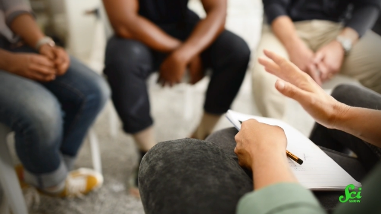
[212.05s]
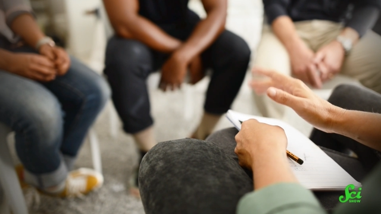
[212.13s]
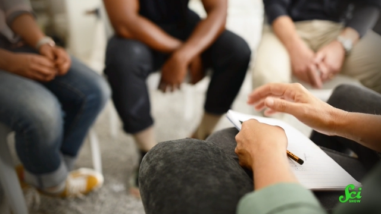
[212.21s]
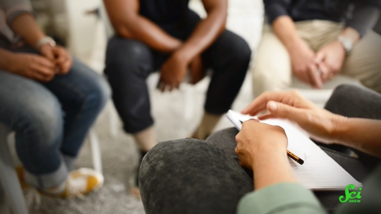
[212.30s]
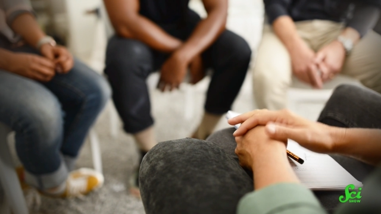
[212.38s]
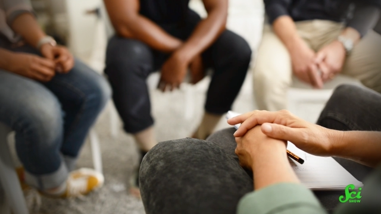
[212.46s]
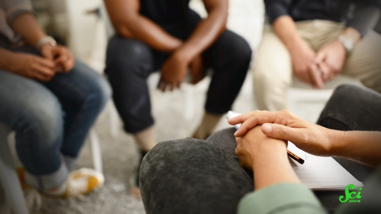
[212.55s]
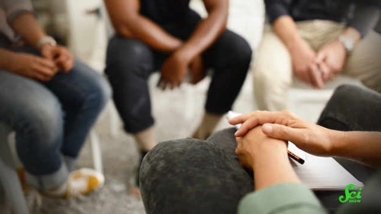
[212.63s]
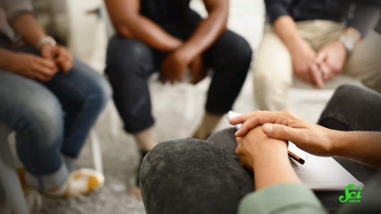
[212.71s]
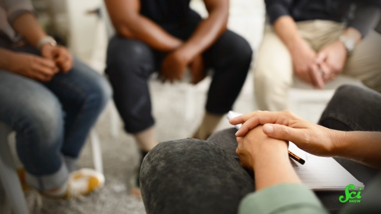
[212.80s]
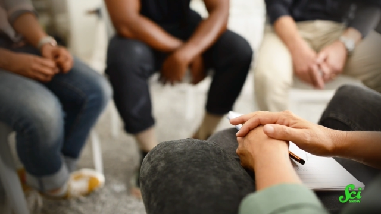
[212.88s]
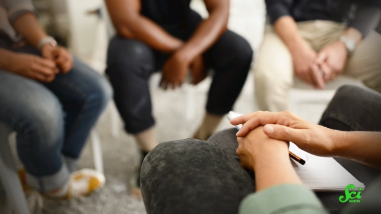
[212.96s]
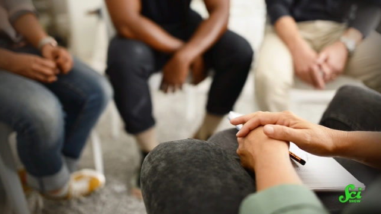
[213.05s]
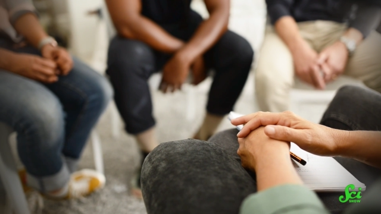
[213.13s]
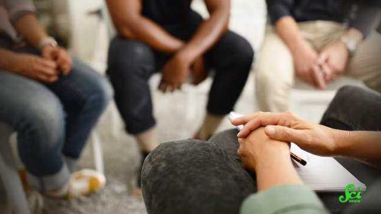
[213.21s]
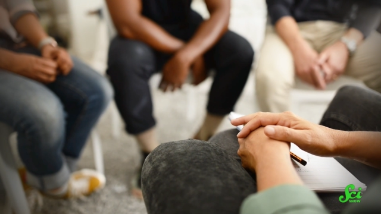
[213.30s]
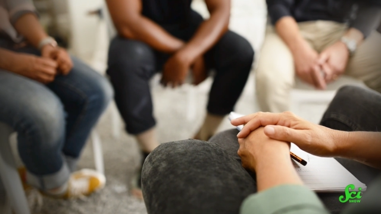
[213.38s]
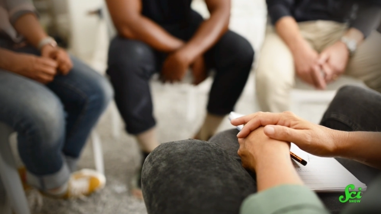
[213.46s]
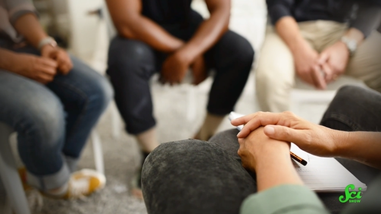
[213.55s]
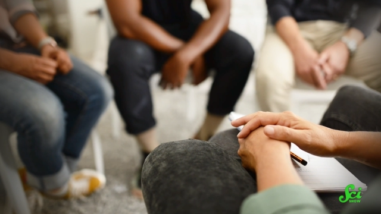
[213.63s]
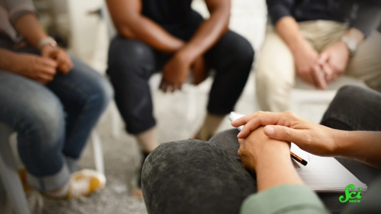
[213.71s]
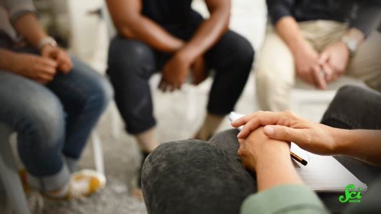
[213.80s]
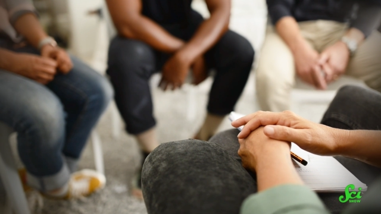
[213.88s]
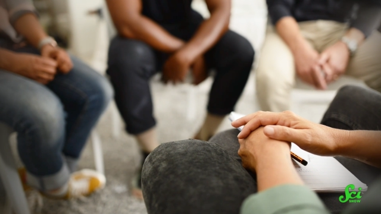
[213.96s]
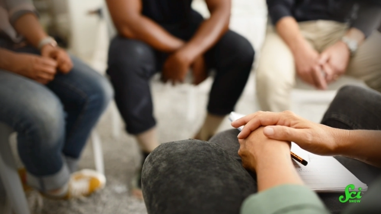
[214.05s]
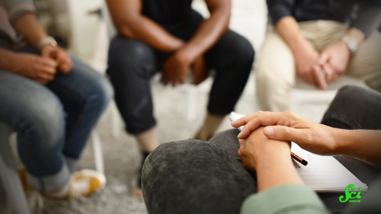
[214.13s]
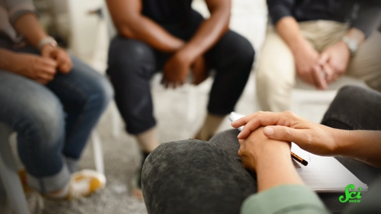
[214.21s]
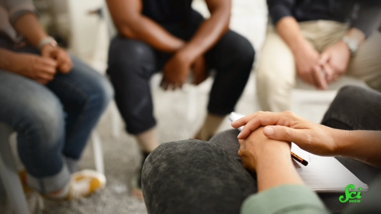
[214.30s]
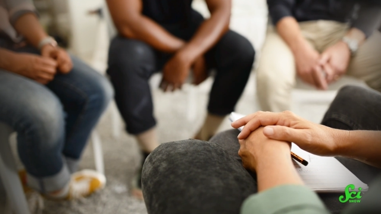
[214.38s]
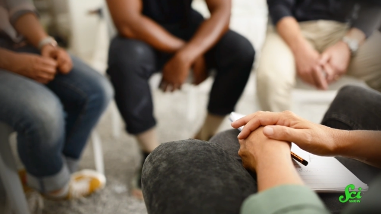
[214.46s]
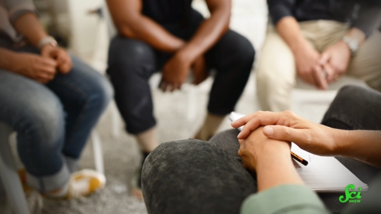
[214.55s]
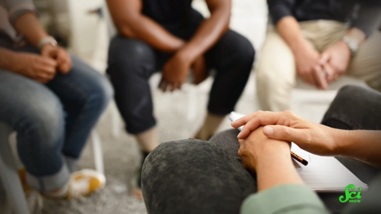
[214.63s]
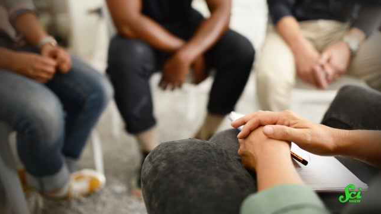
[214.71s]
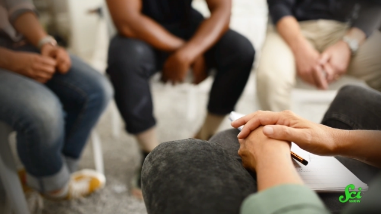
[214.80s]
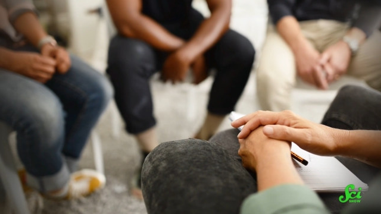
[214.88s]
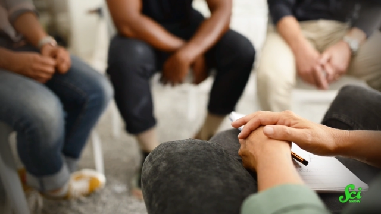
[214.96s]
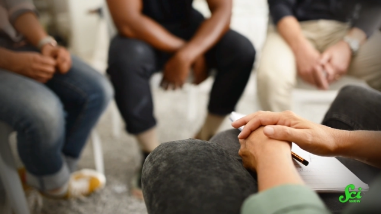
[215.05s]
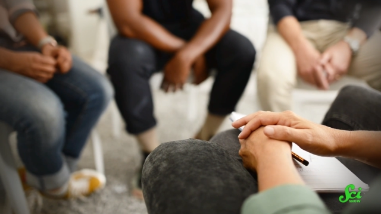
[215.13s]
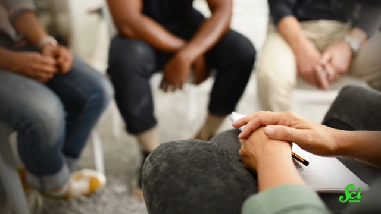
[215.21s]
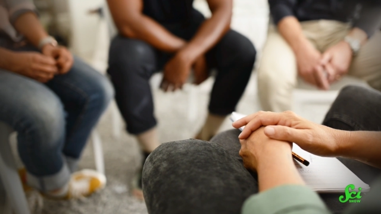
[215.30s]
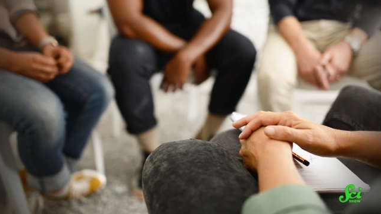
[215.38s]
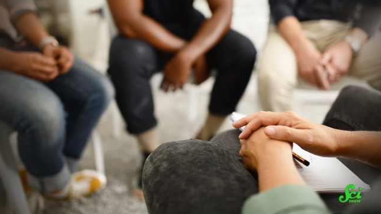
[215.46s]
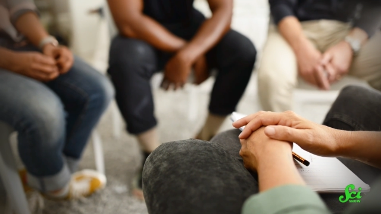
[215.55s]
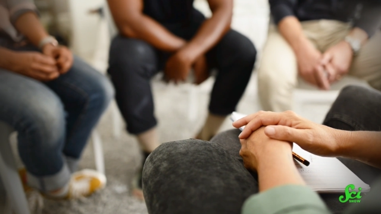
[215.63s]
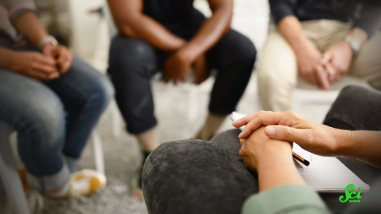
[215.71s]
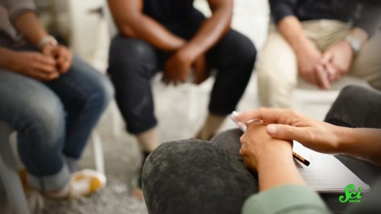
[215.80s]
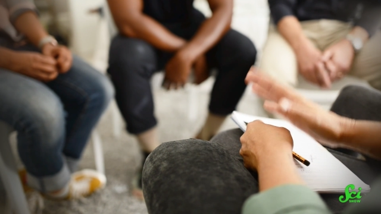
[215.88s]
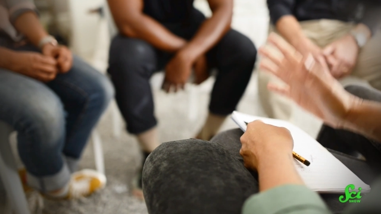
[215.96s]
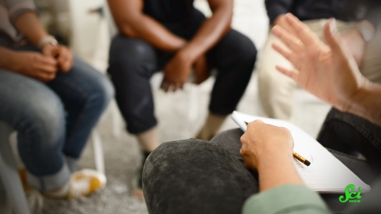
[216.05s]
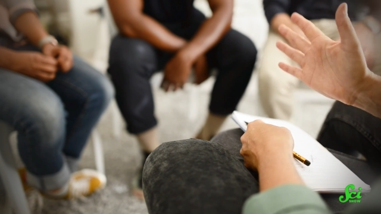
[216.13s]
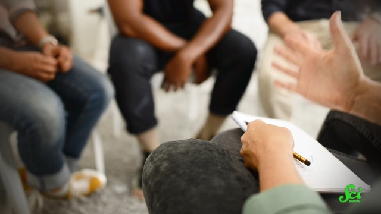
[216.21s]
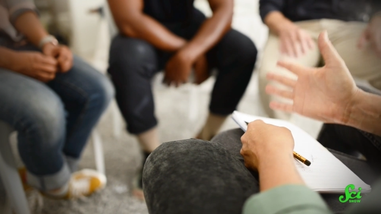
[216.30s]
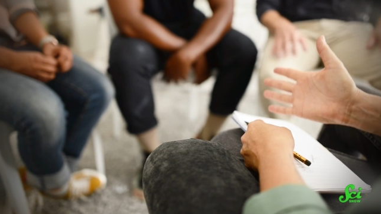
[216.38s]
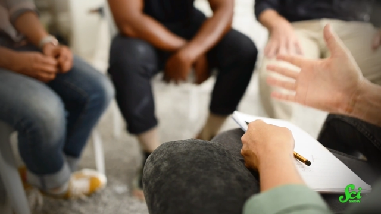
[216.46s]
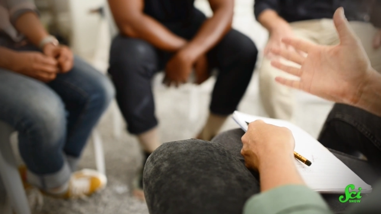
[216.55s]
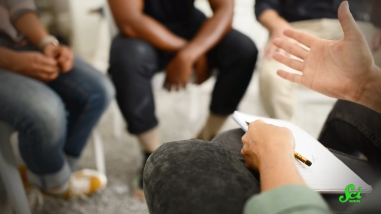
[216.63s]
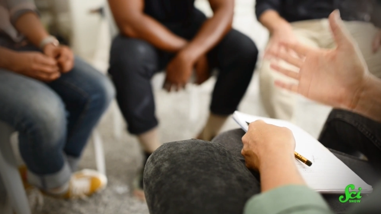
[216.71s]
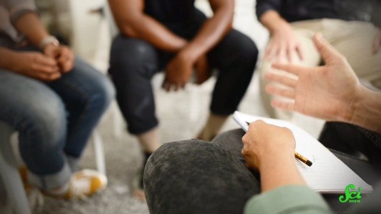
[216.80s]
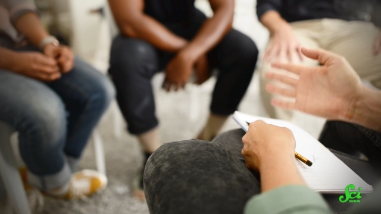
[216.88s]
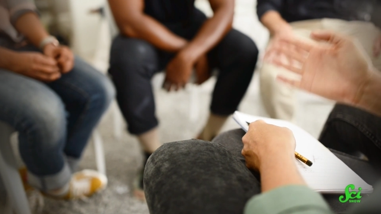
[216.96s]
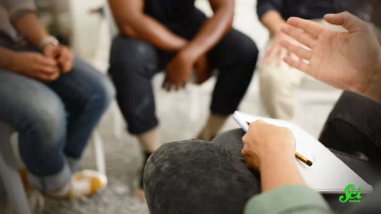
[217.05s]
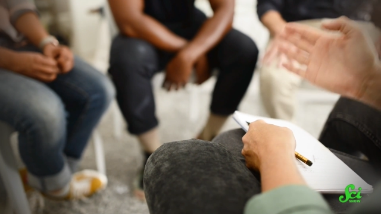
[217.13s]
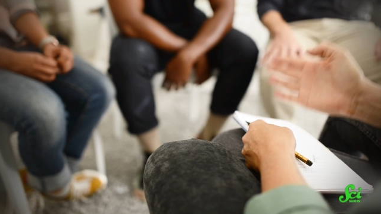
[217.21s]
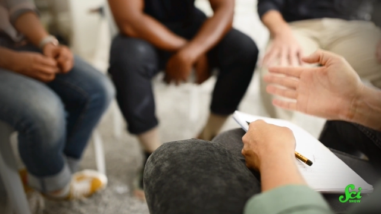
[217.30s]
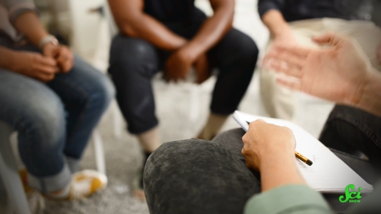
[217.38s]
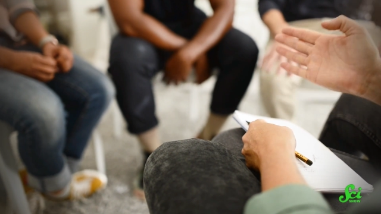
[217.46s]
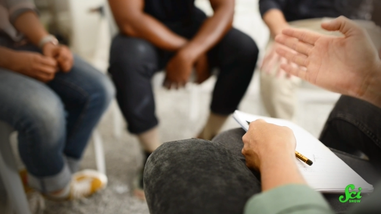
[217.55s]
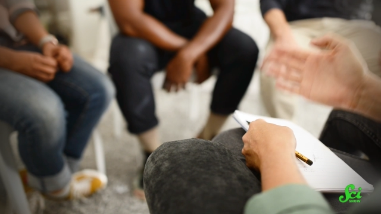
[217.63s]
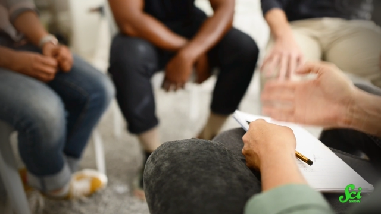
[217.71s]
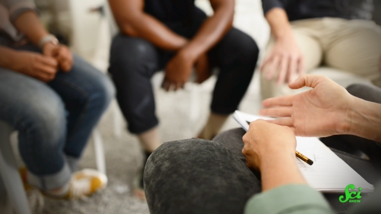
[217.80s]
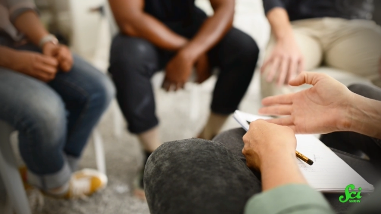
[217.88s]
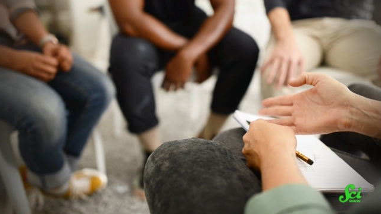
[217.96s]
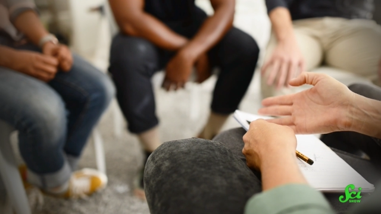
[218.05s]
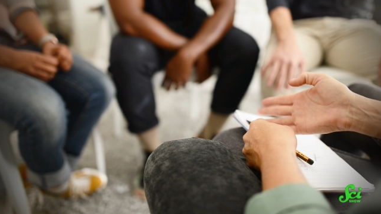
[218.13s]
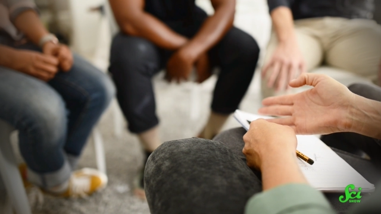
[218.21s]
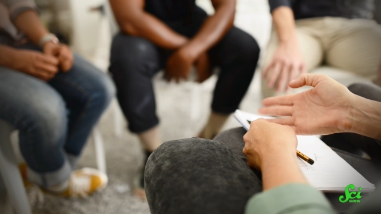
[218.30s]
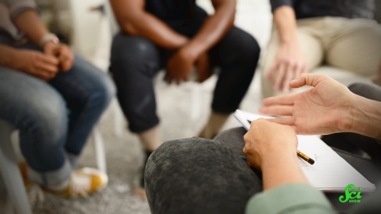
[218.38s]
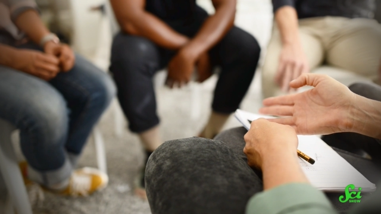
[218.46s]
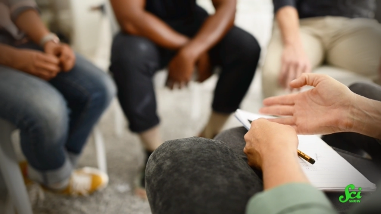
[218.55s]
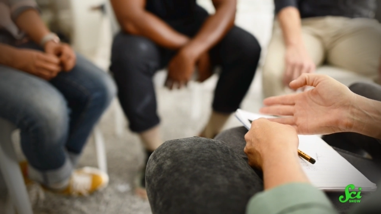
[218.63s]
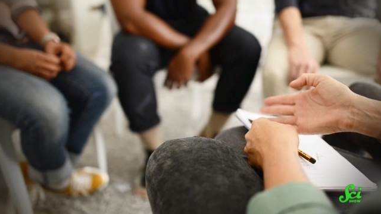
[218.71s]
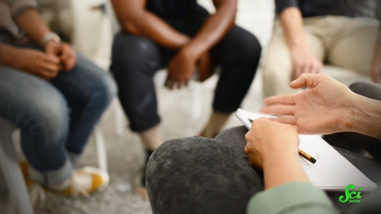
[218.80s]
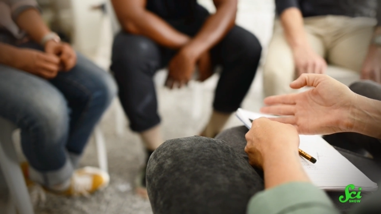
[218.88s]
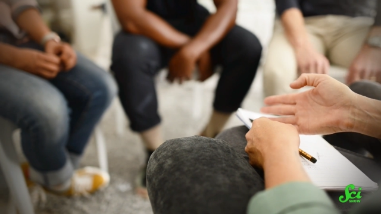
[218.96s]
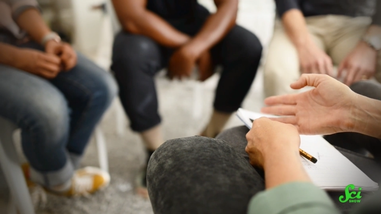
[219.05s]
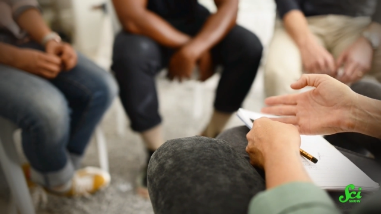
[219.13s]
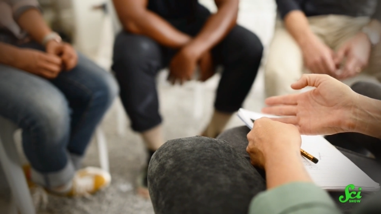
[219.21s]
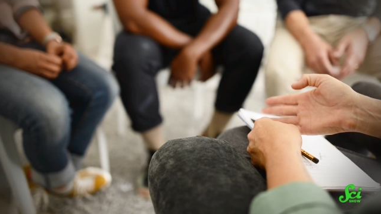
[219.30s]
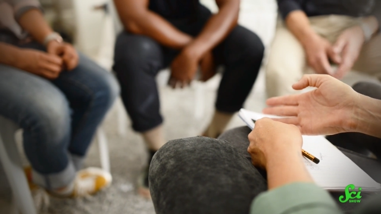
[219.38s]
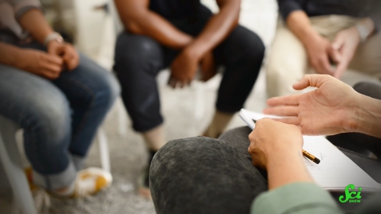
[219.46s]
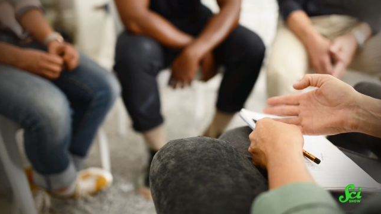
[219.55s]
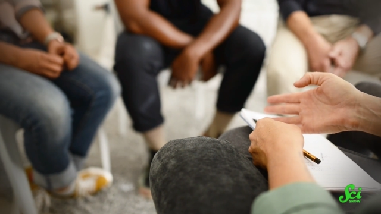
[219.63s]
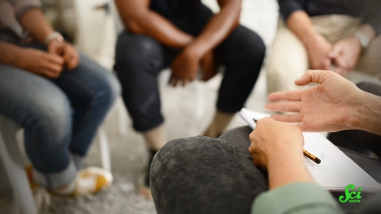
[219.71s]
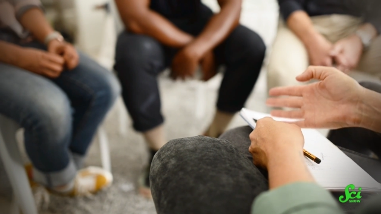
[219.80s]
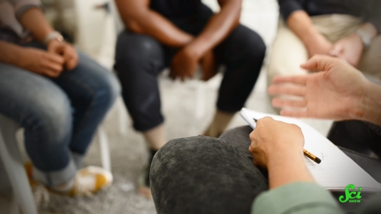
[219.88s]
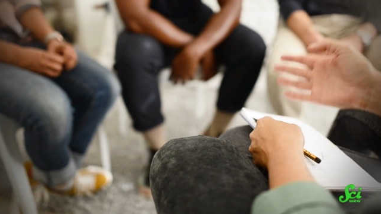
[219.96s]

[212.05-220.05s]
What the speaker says: (no speaker visible)